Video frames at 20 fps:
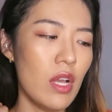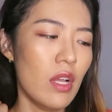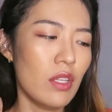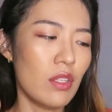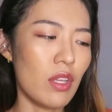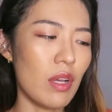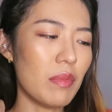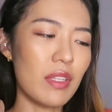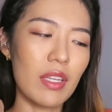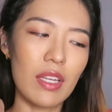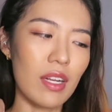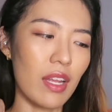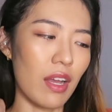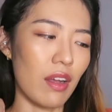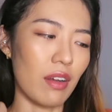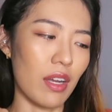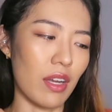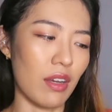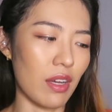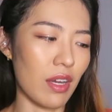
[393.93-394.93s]
So I'm thinking like,
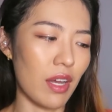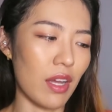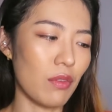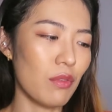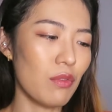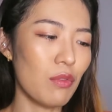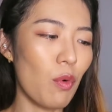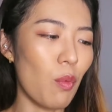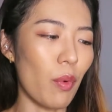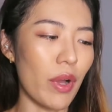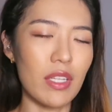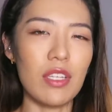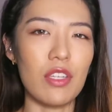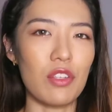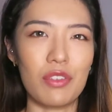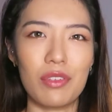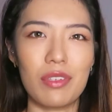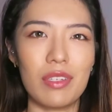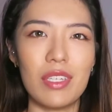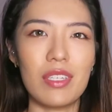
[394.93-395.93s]
I don't know what
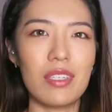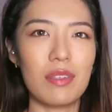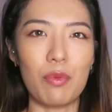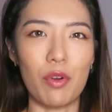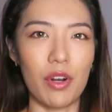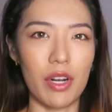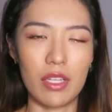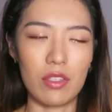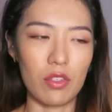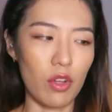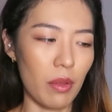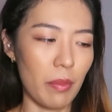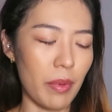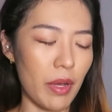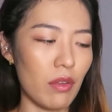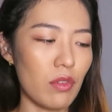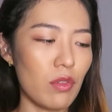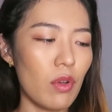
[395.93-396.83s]
this product is all about.